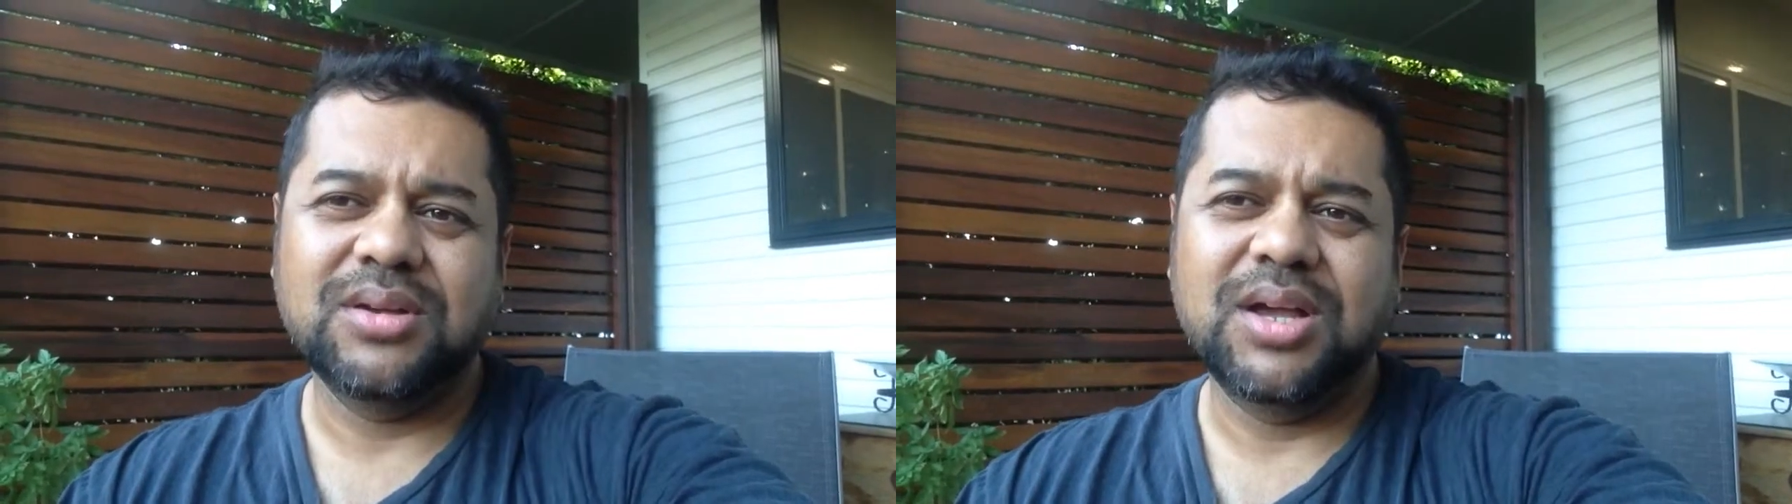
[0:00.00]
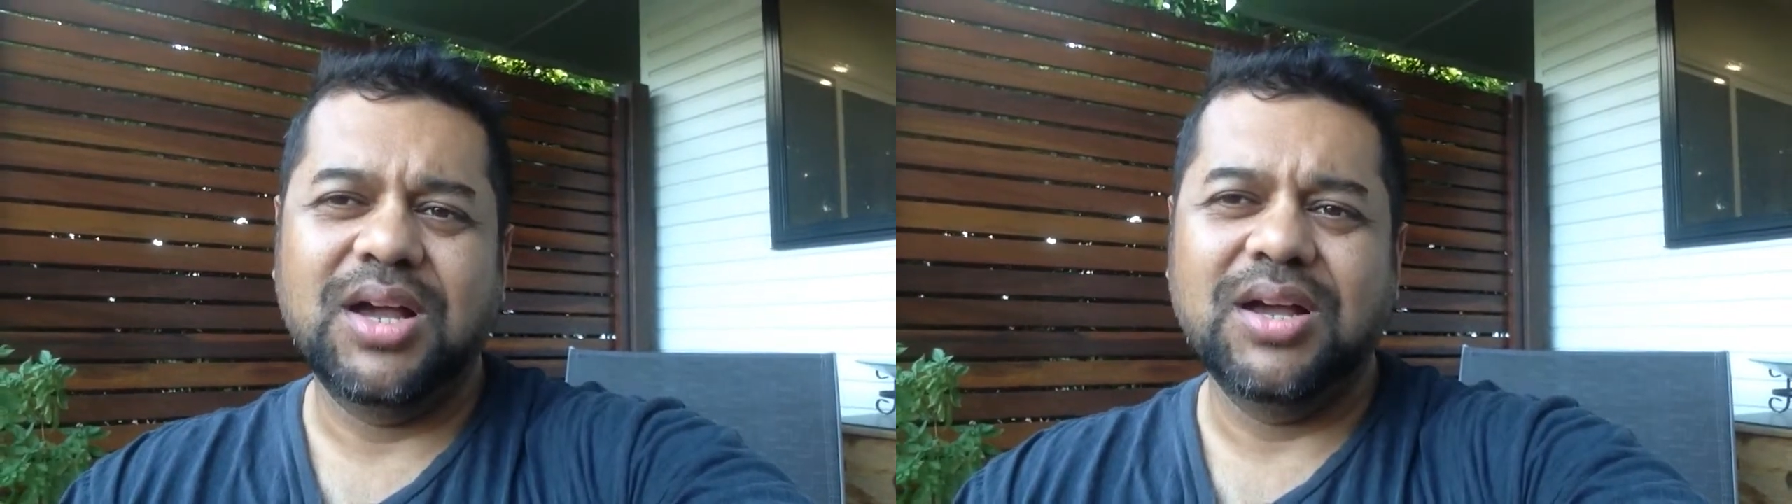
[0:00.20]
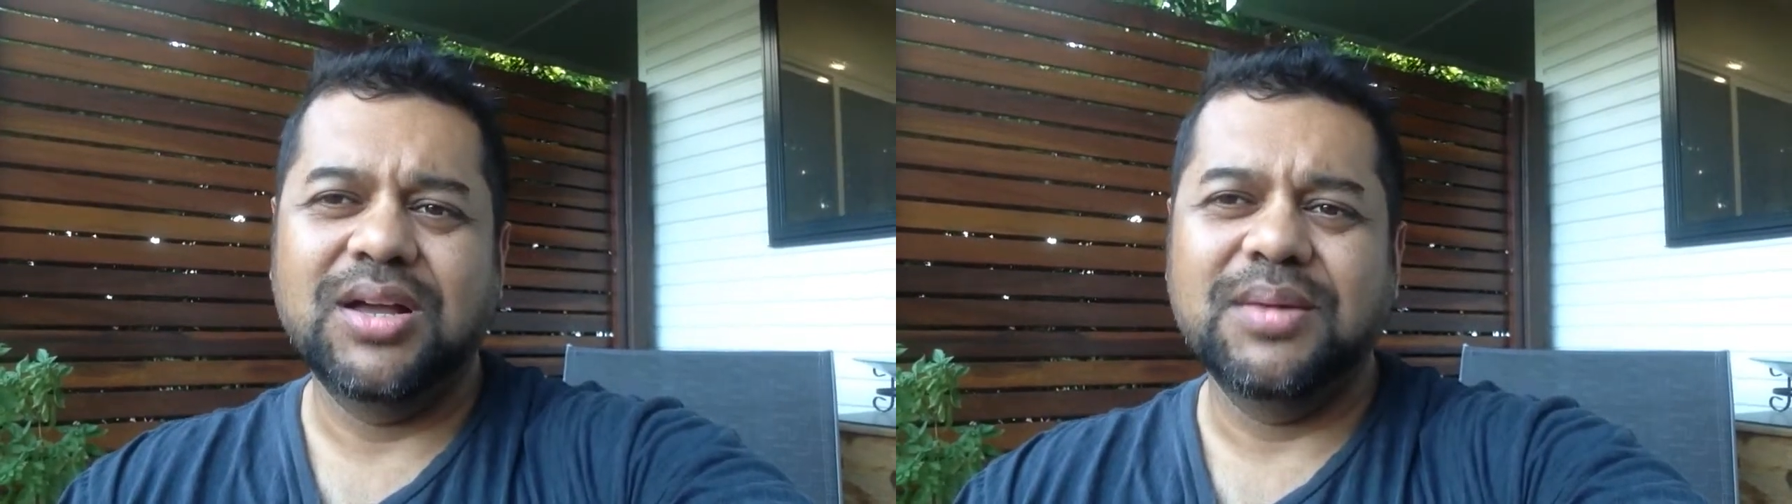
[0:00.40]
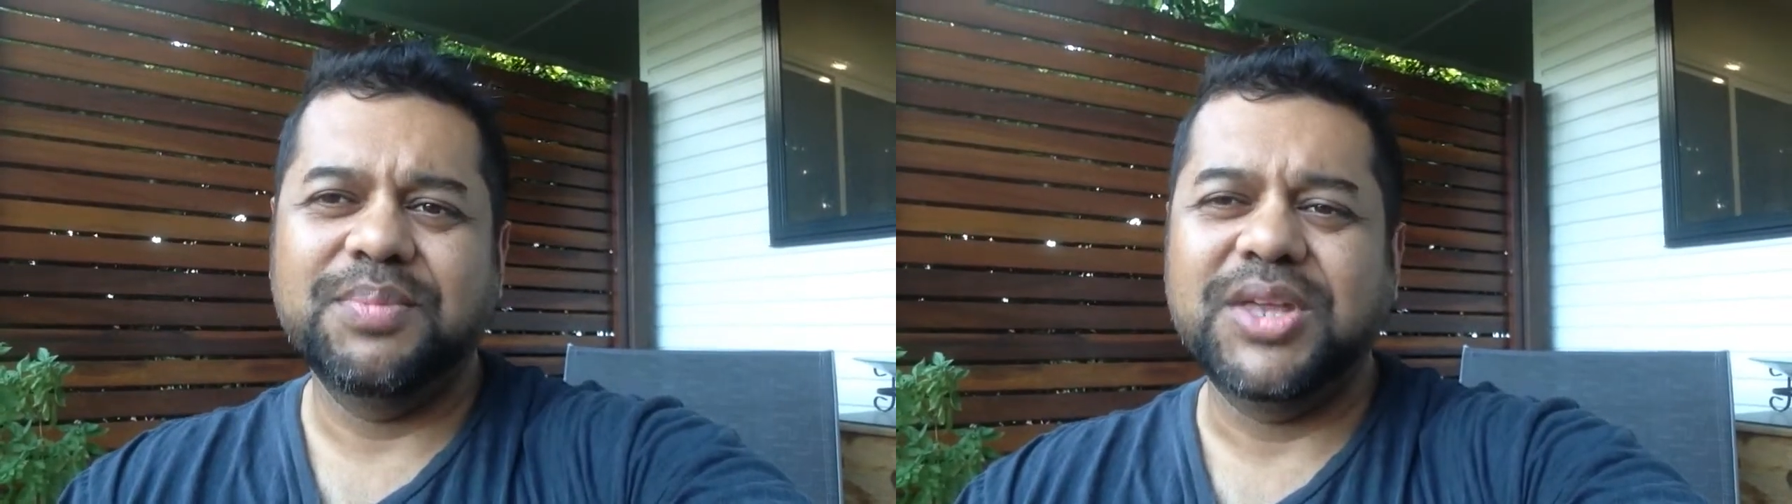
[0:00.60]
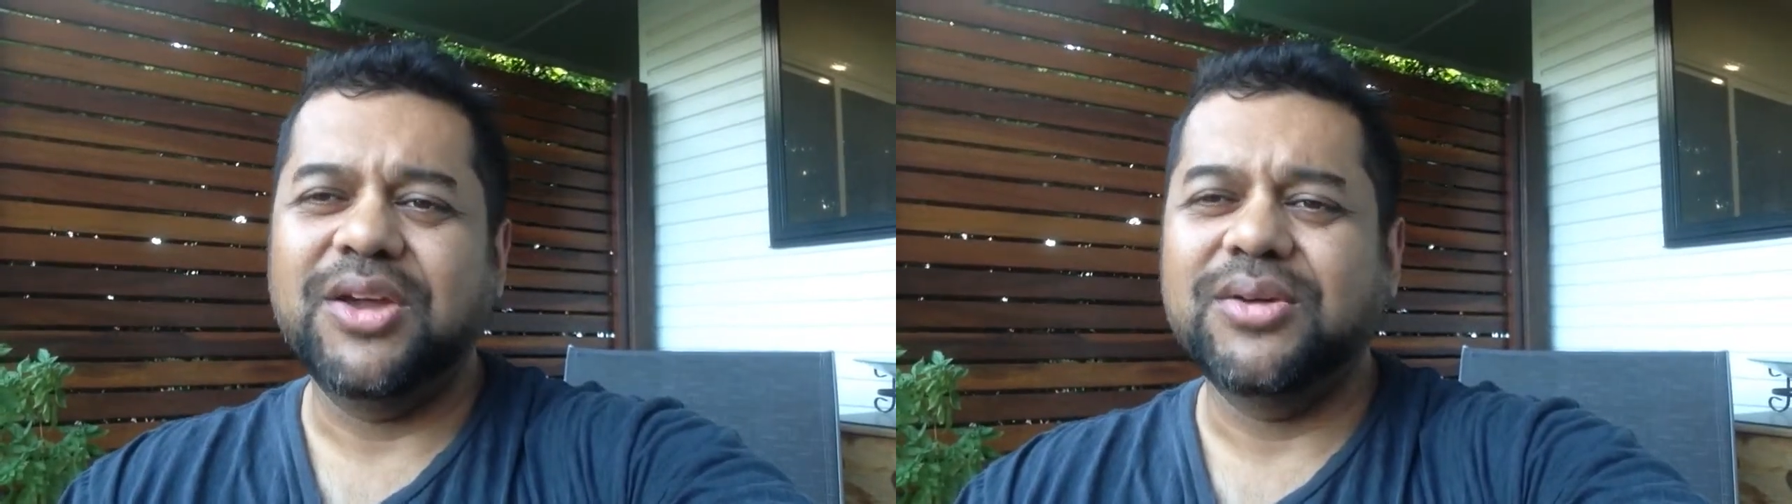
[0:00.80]

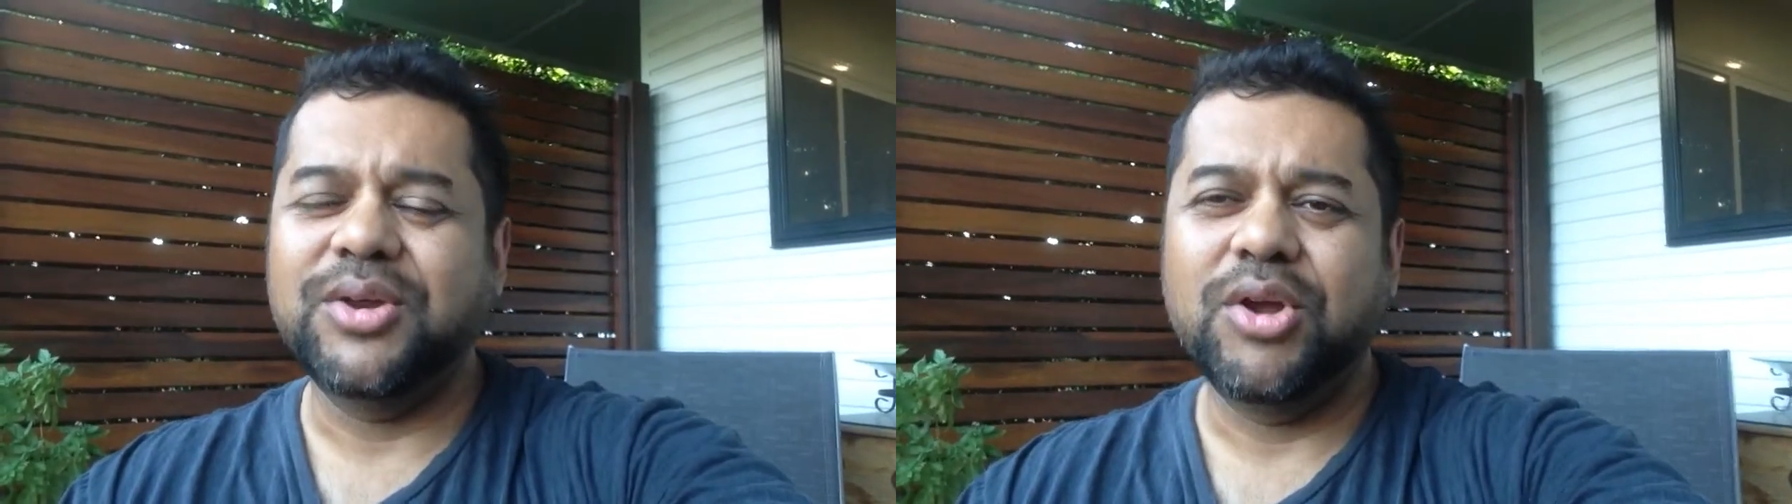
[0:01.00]
a